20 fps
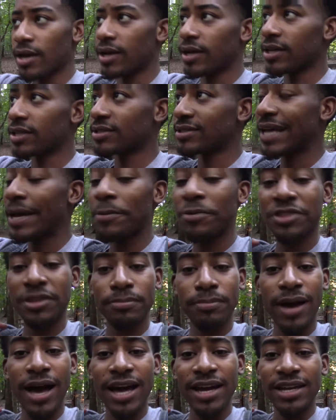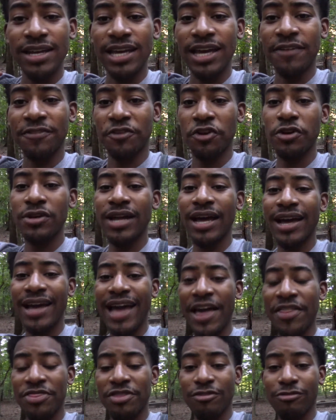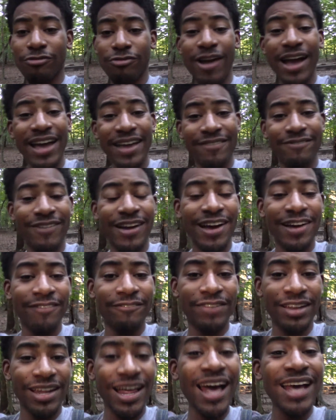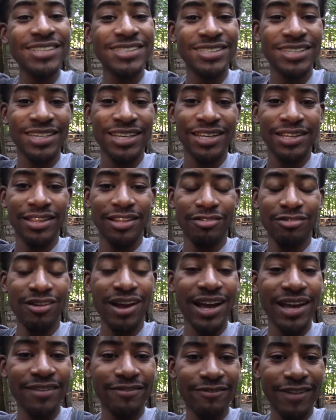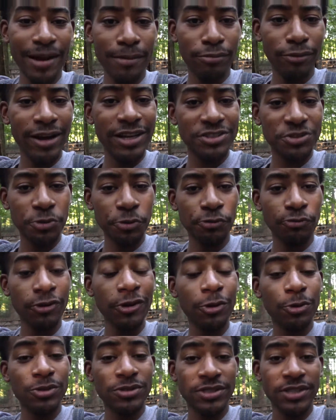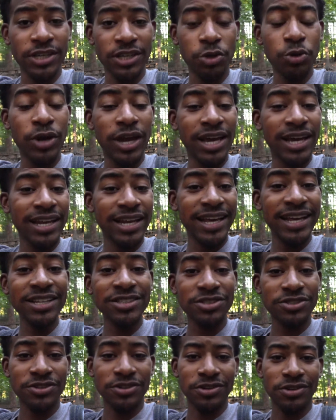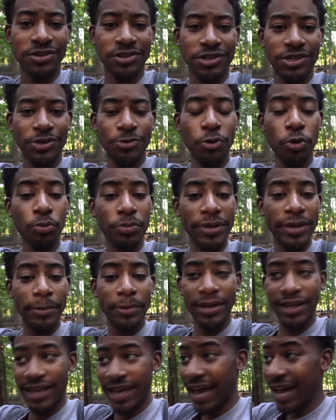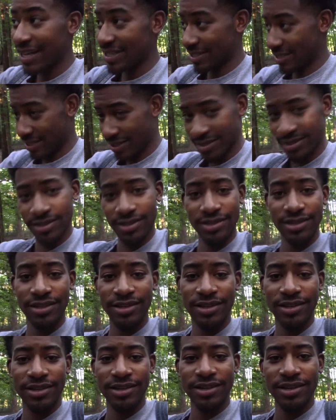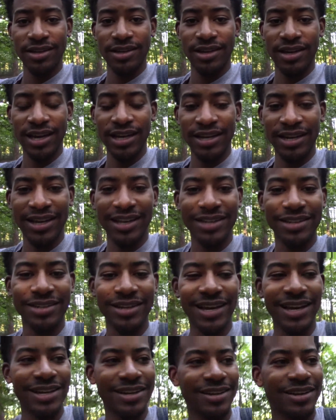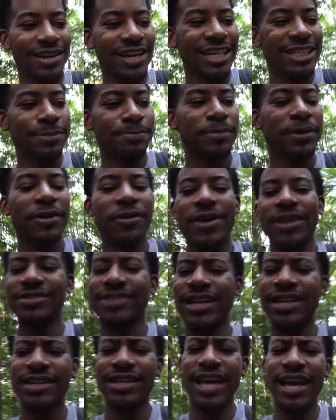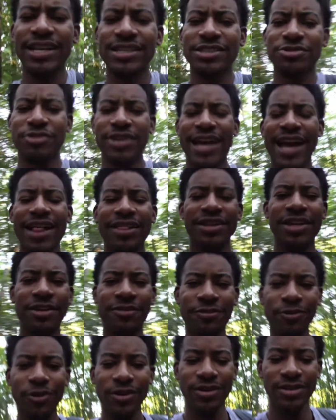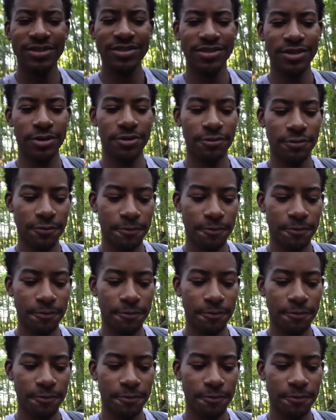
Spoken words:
Same with the body. If you're not at the right velocity, the right vibrational frequency, you can't enter. You won't be able to exit and experience that next reality for yourself.